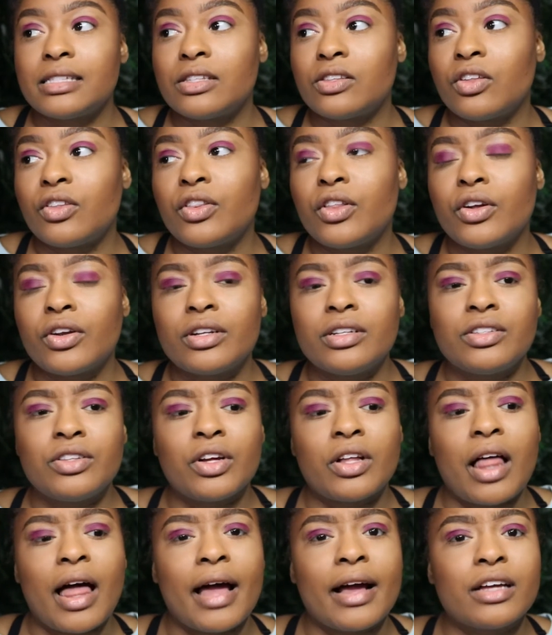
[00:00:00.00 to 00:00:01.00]
They're, they're,
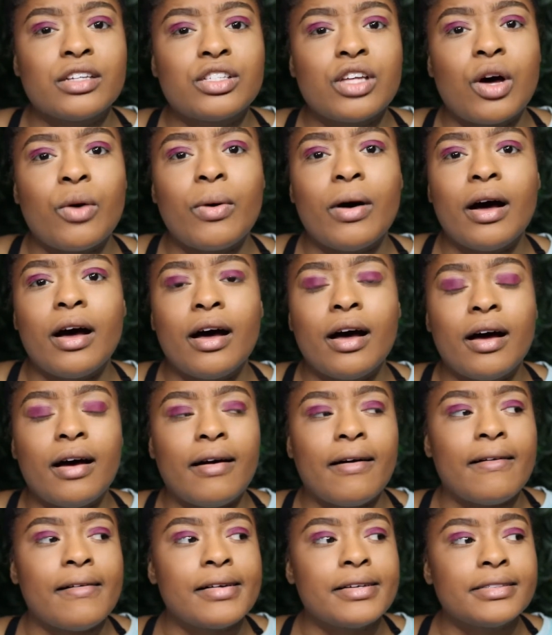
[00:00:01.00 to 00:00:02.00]
they're like, so,
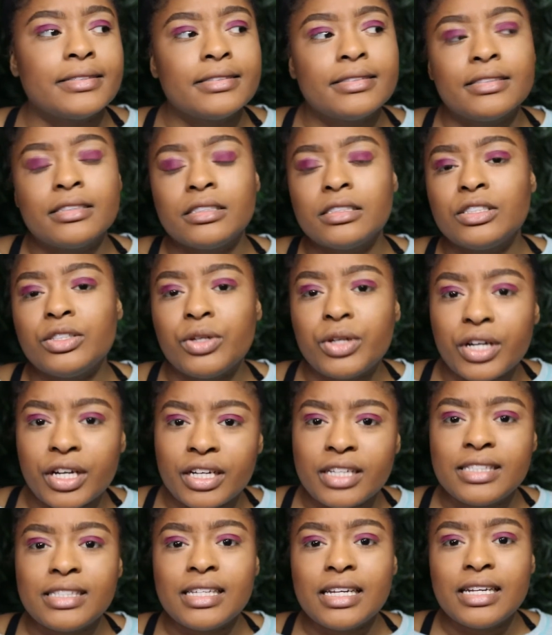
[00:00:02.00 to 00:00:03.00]
uh, you
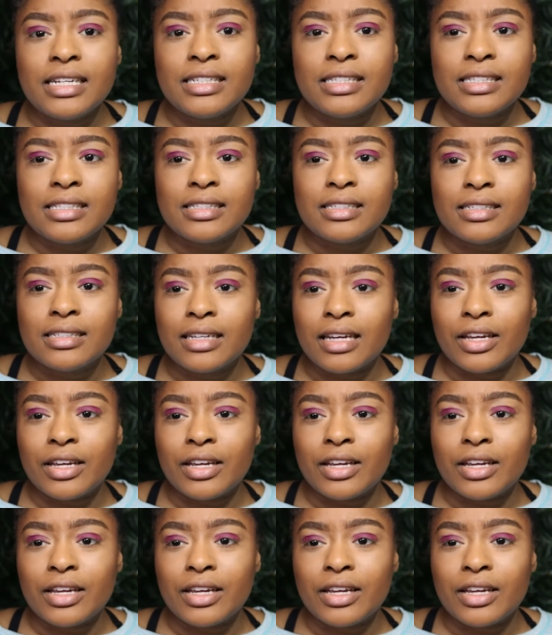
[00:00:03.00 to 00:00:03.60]
good, sis?